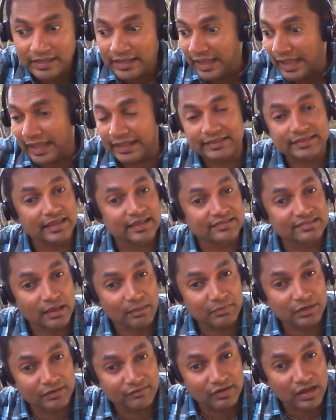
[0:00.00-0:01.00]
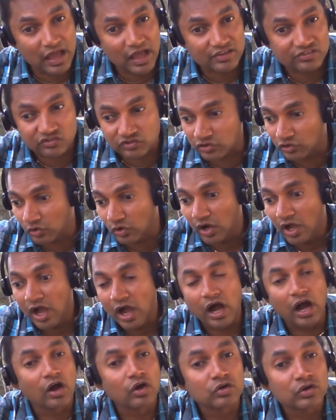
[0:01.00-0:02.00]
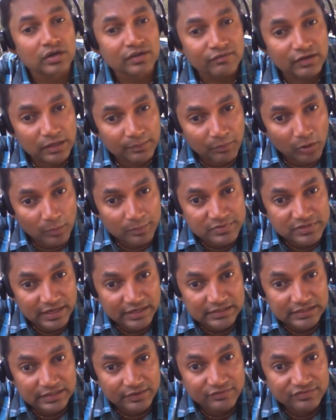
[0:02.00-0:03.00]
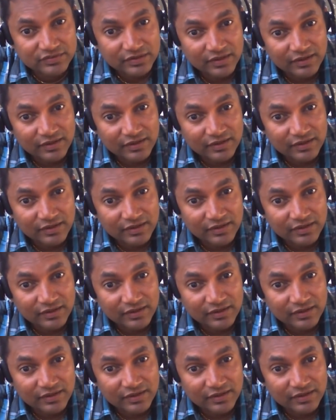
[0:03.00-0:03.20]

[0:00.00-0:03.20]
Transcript: and the examiner will ask you how to develop objectives,